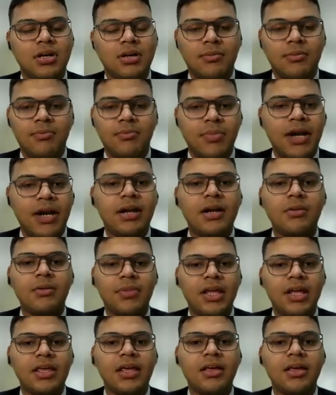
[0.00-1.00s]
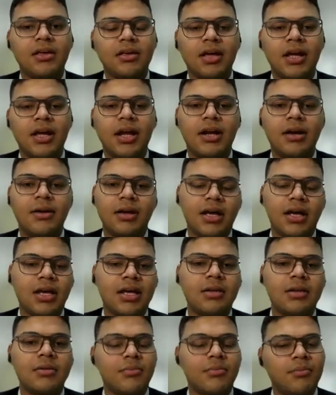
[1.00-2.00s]
in better braking and
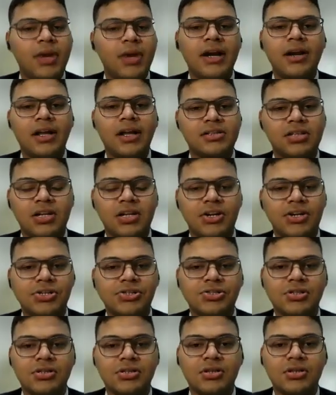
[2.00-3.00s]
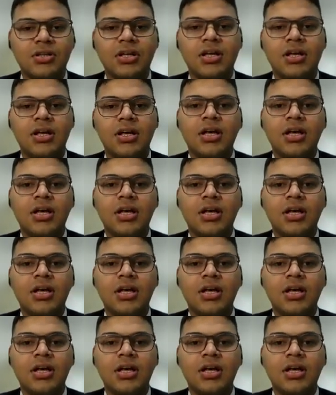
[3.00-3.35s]
again better acceleration.